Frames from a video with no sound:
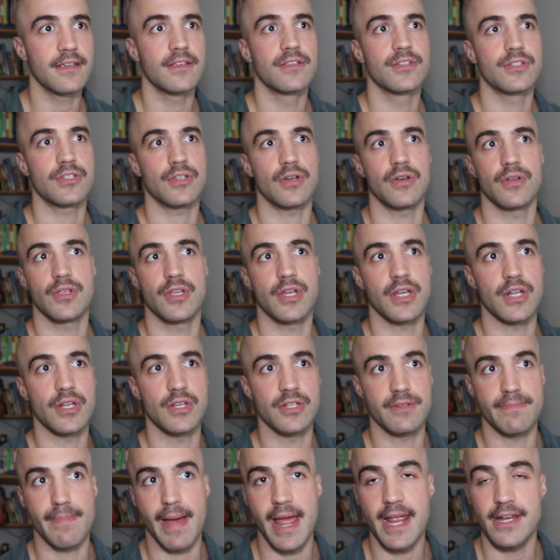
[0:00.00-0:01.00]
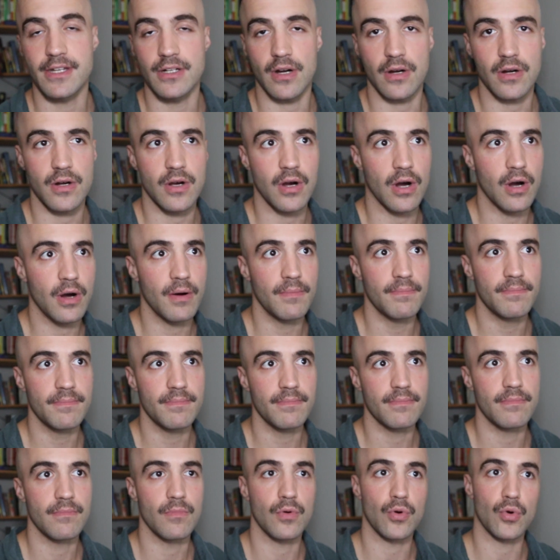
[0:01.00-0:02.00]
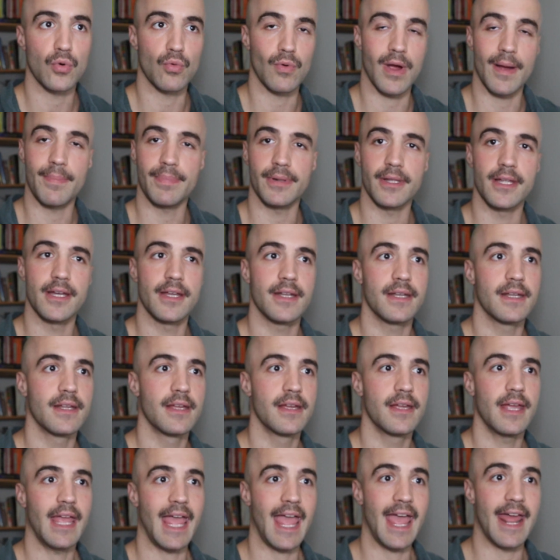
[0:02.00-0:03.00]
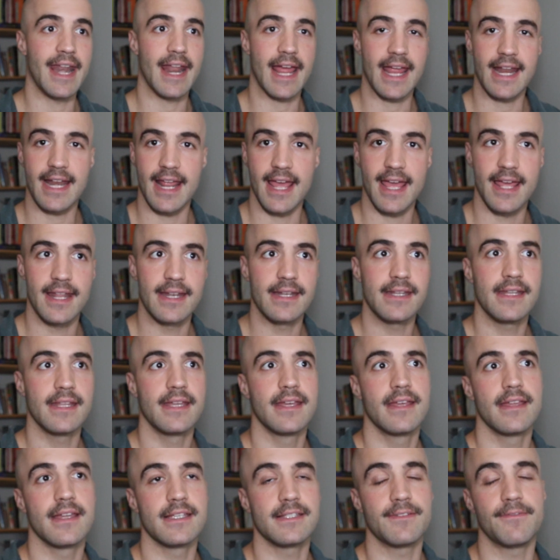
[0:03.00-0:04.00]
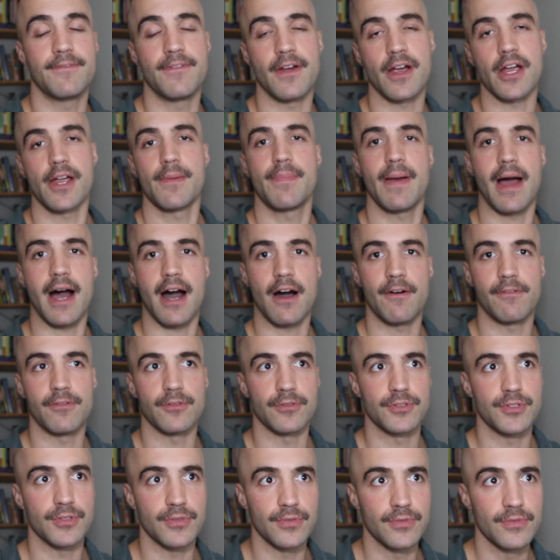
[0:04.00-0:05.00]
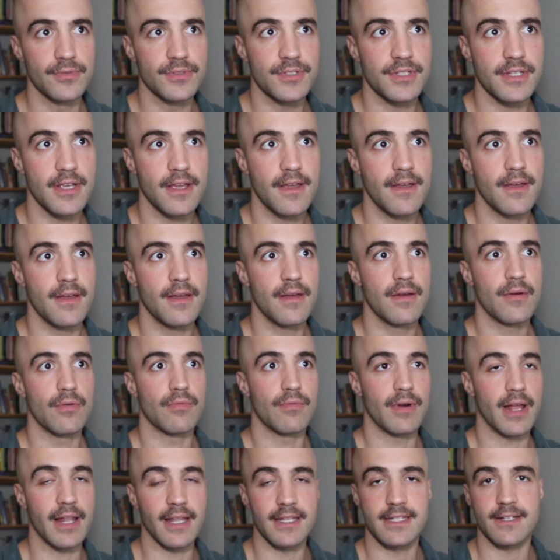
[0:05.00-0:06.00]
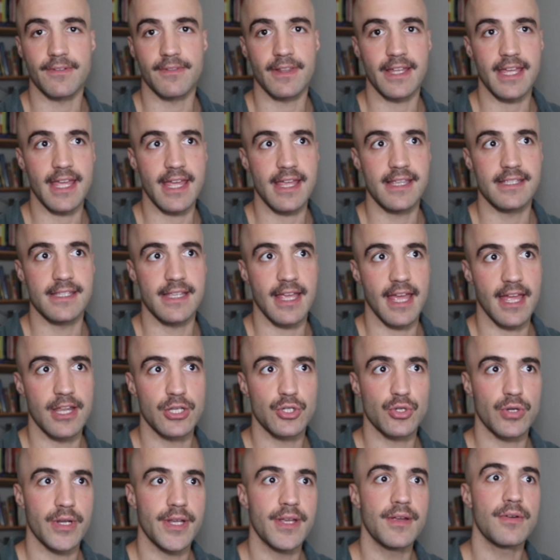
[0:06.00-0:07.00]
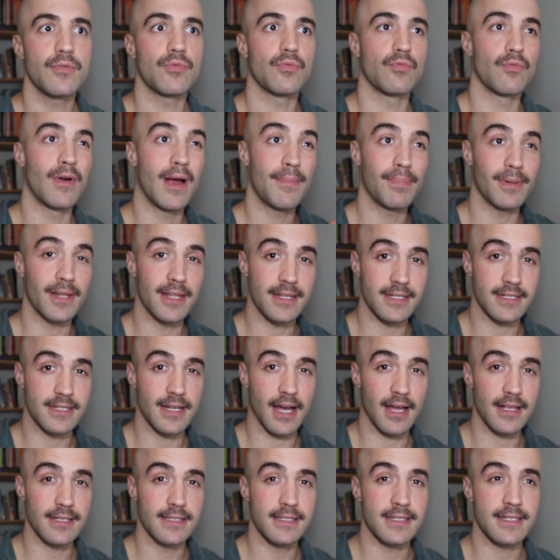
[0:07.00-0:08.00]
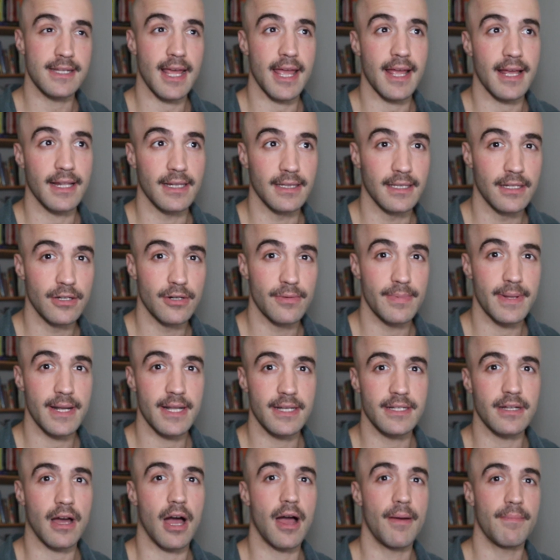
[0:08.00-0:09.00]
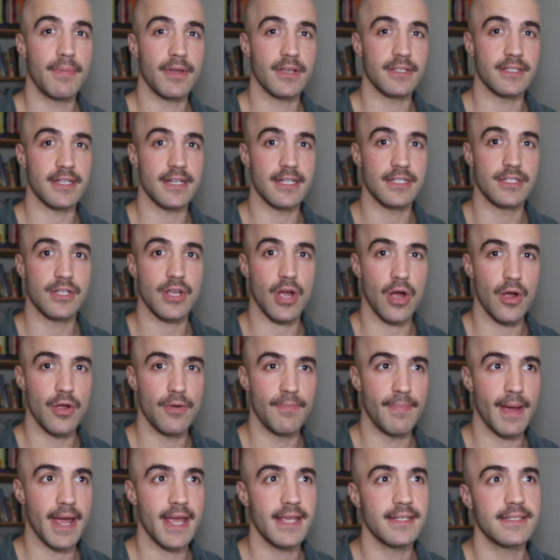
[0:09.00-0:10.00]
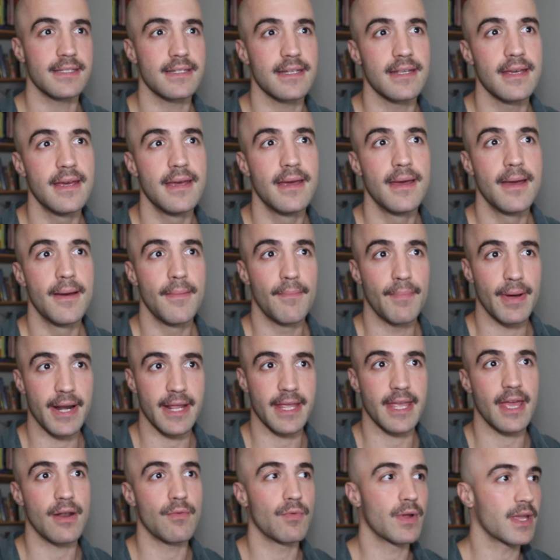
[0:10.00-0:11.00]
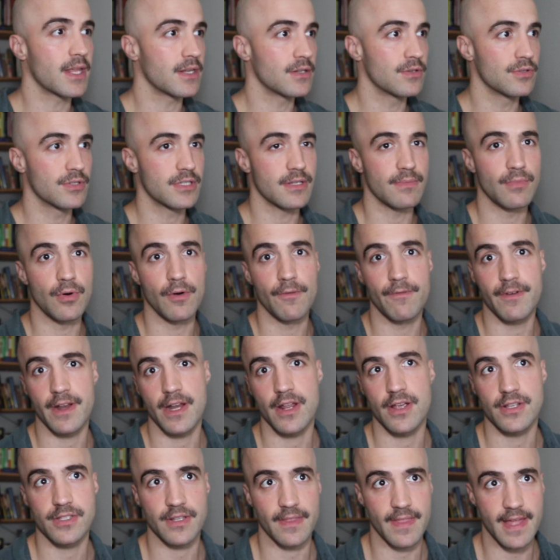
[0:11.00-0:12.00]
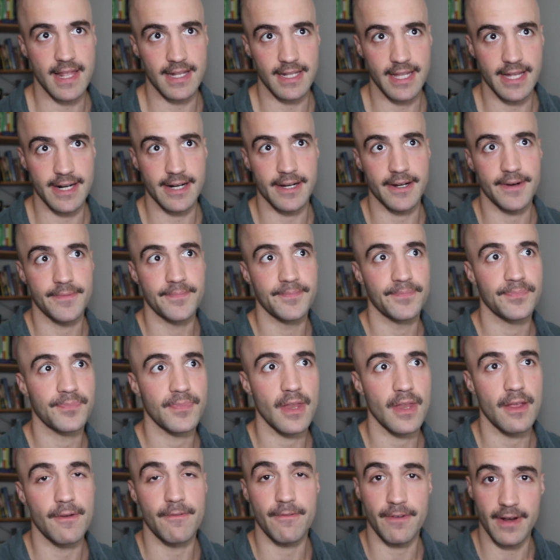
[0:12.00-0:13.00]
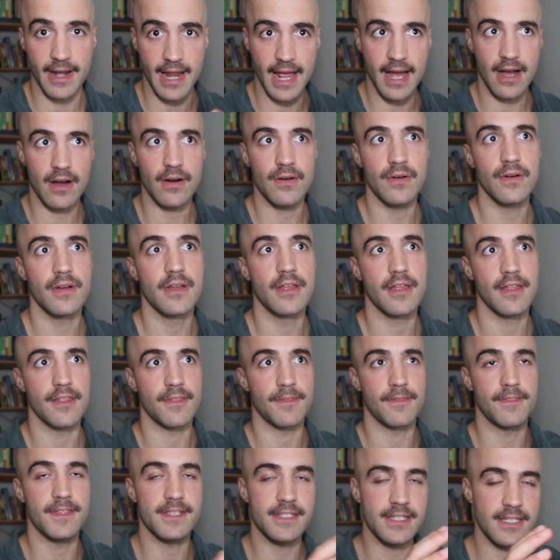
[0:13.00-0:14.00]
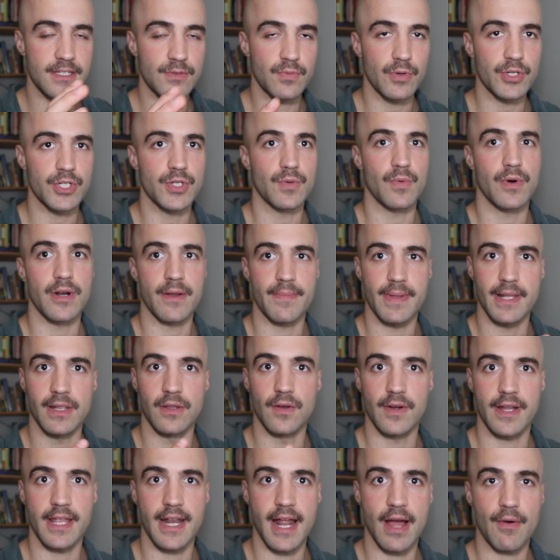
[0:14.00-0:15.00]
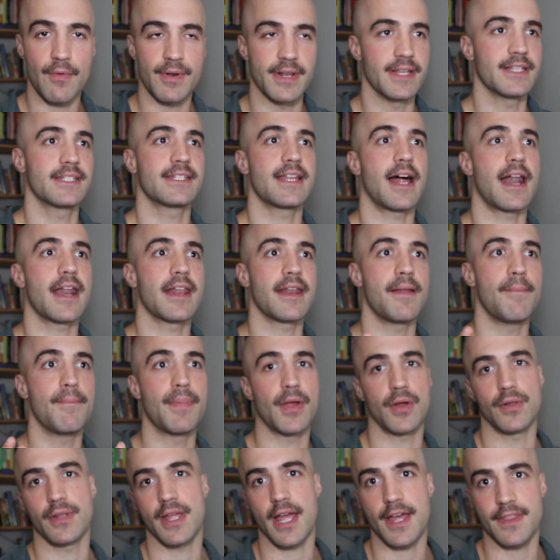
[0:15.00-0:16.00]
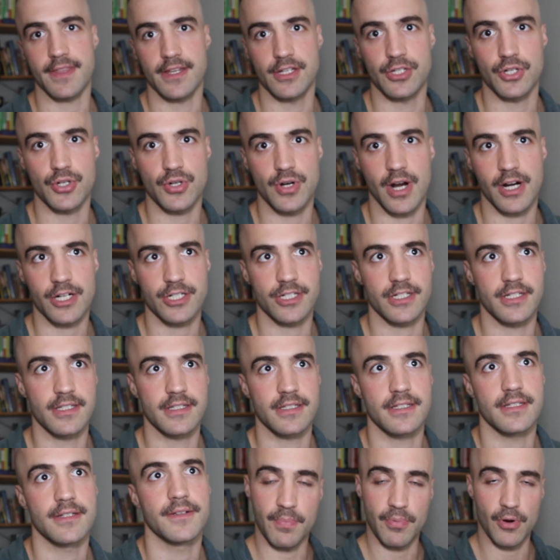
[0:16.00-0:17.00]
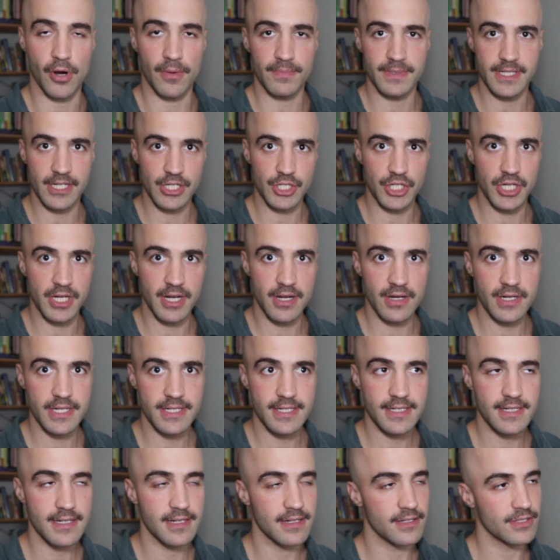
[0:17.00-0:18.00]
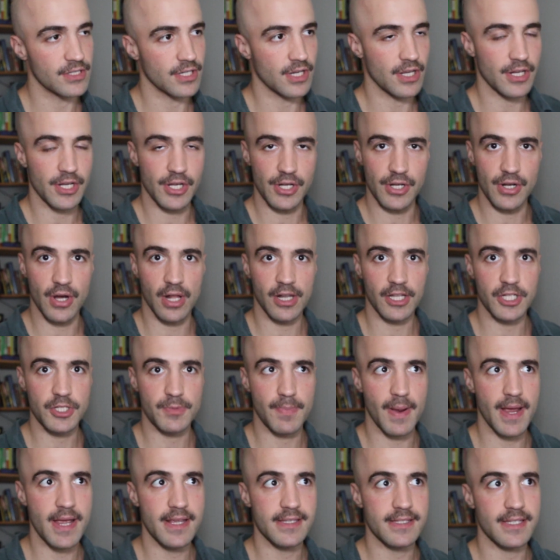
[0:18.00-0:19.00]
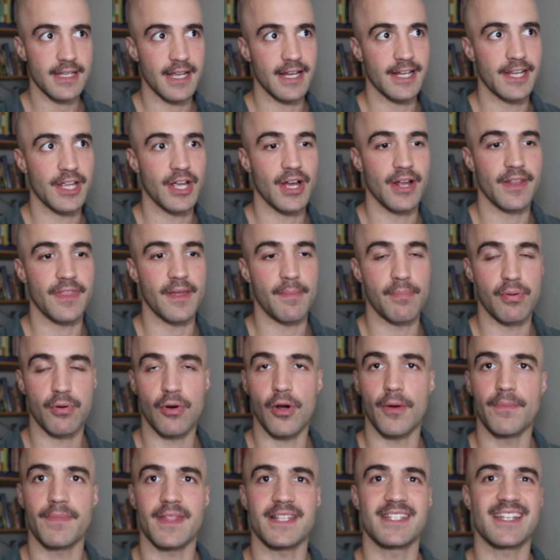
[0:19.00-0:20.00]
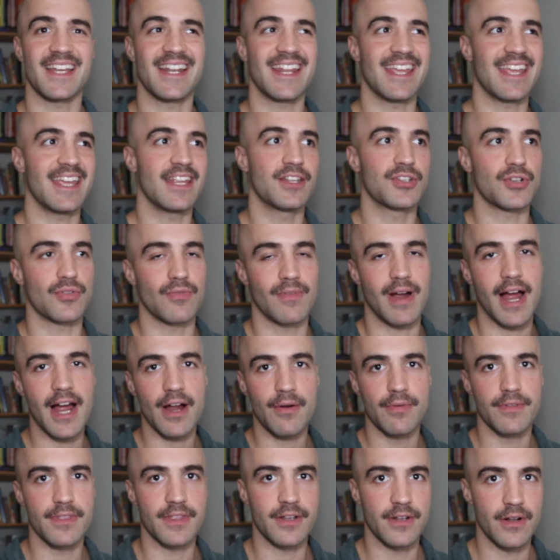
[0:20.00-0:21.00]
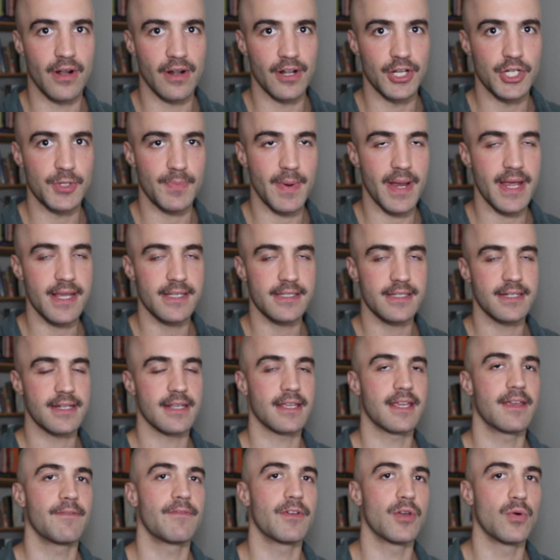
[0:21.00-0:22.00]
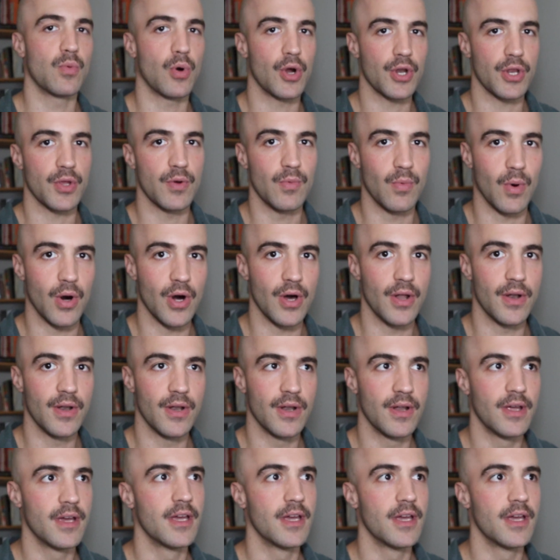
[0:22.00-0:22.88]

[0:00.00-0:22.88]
So you can use mate.com, Replit, N8N. These are very powerful tools. Relatively easy entry. Replit does take a little bit of time because it is code-based, but again, we can do some more videos on that later. For now, this is what you want to be looking at when you're starting to build out these structures. Your prompt engineering, so you got your knowledge base and you got the prompt that's going to interact with the knowledge base to give you what you want.